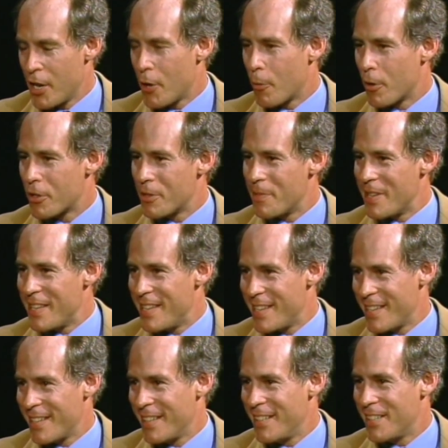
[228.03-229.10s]
were to
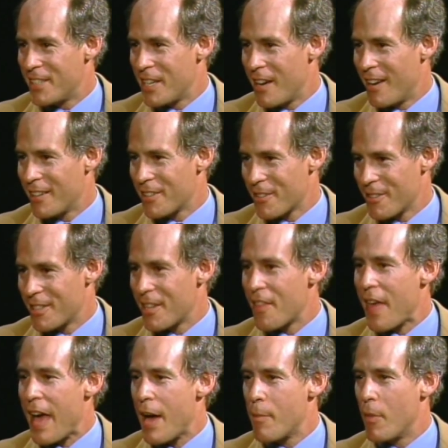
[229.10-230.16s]
begin to enter into
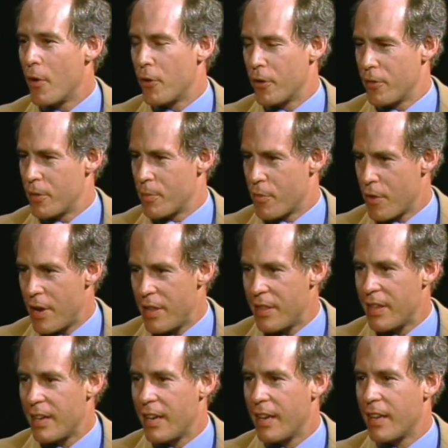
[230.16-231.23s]
that mode of the
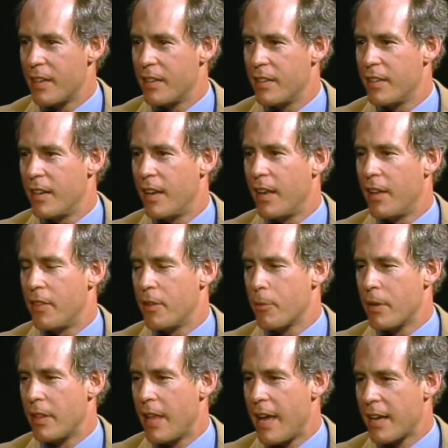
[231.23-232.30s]
breathing and the
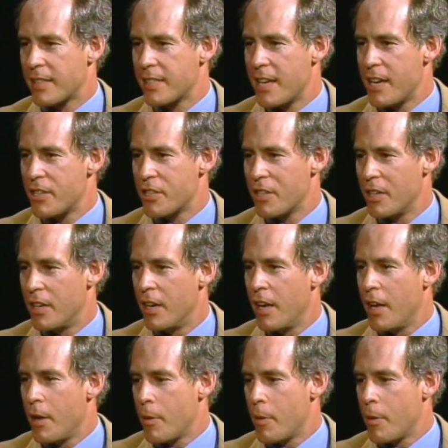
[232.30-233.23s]
relaxation,